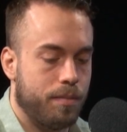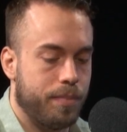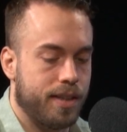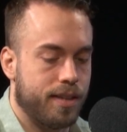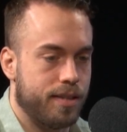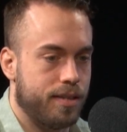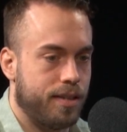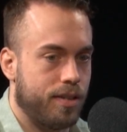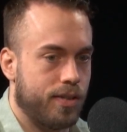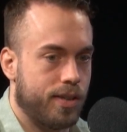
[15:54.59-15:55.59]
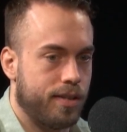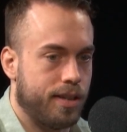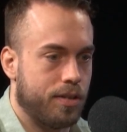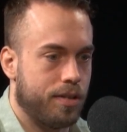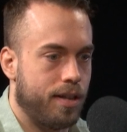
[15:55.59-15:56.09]
because
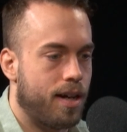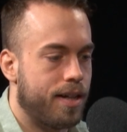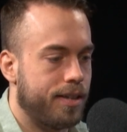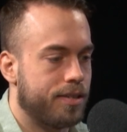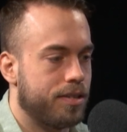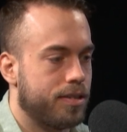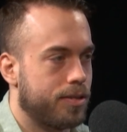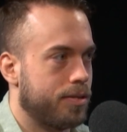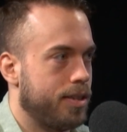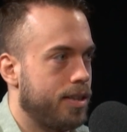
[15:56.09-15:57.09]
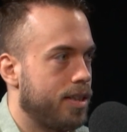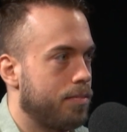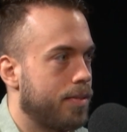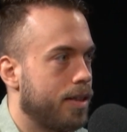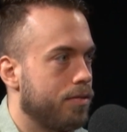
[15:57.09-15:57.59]
they're not necessarily
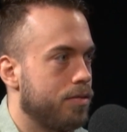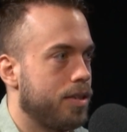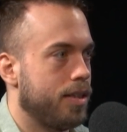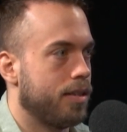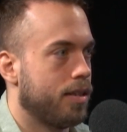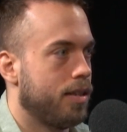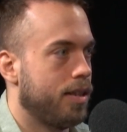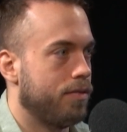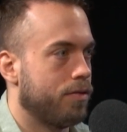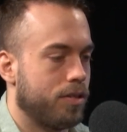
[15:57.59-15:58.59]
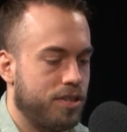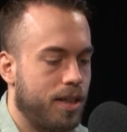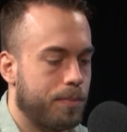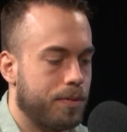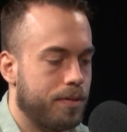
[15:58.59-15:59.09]
in my routine. And for
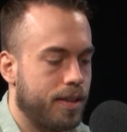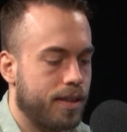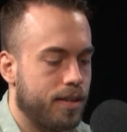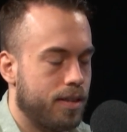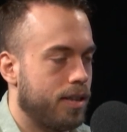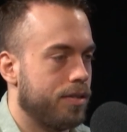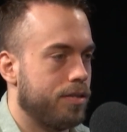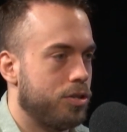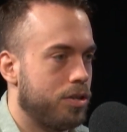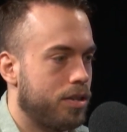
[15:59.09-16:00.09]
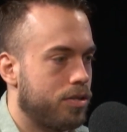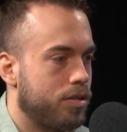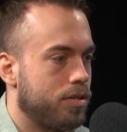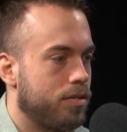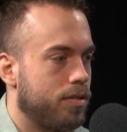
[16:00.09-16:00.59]
example, like I go to
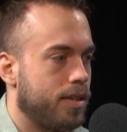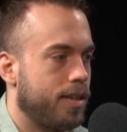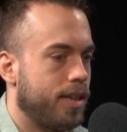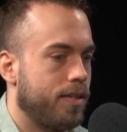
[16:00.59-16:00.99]
jujitsu and I